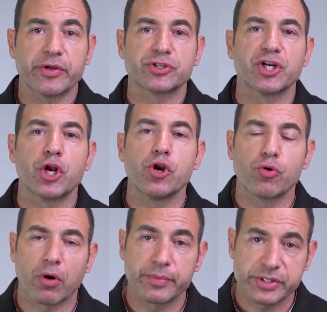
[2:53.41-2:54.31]
there's an
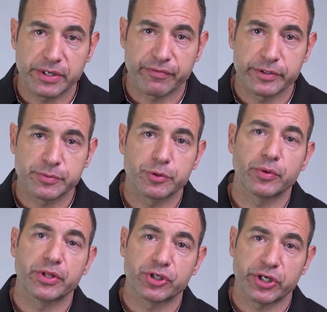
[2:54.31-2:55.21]
enormous difference
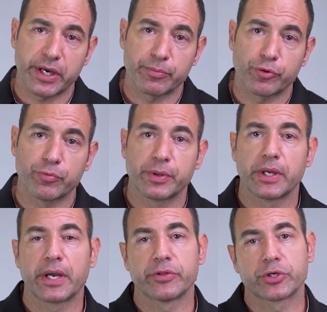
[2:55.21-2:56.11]
between the sham group
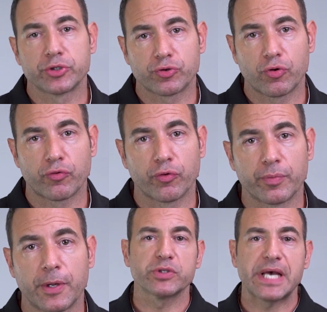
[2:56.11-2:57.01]
and the control group.
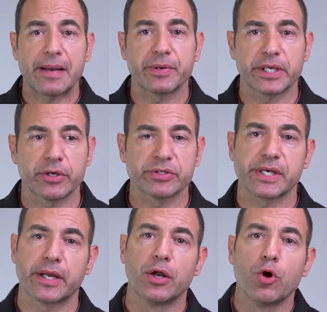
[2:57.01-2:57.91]
What's happening here is
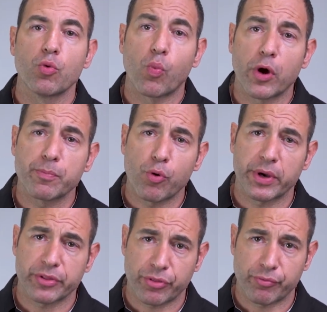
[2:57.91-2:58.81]
that
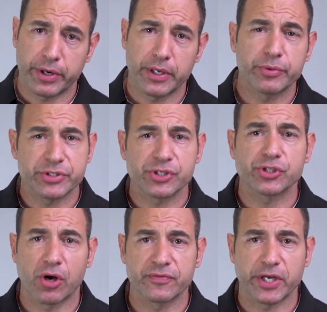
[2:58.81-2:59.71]
1.3, which is a
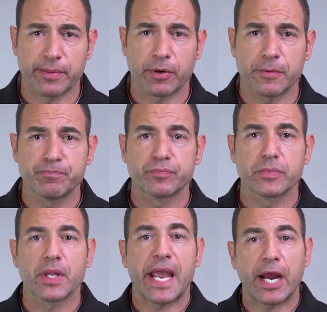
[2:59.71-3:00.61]
soft chamber,
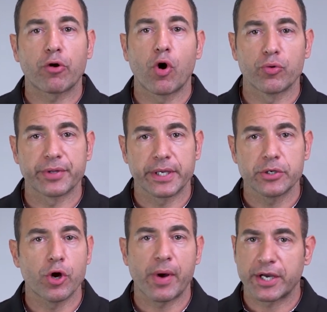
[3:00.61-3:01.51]
air only, no